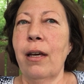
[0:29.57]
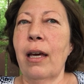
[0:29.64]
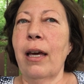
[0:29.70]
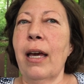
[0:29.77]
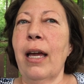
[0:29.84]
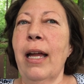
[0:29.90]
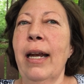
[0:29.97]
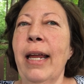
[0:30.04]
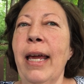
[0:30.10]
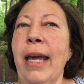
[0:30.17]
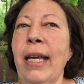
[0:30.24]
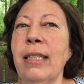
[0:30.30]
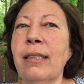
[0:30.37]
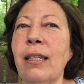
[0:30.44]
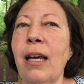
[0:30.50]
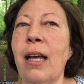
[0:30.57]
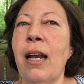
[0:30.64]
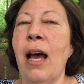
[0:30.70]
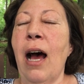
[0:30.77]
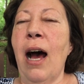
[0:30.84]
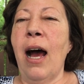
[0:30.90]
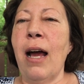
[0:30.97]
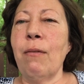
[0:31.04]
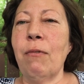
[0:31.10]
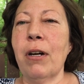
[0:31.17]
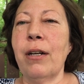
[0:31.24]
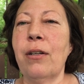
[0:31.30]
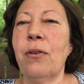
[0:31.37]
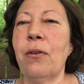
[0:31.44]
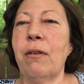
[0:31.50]
And he said, "I
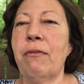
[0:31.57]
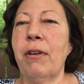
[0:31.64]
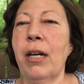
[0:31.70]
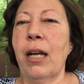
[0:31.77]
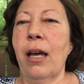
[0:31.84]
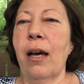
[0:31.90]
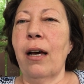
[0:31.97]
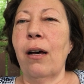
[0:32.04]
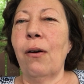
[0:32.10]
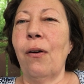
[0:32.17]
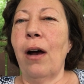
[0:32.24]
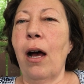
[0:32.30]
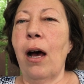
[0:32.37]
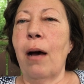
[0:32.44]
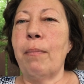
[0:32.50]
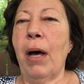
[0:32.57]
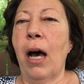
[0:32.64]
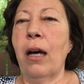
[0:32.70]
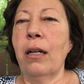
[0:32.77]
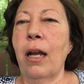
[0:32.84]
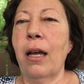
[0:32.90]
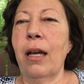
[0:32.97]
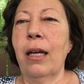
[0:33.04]
want to do a video about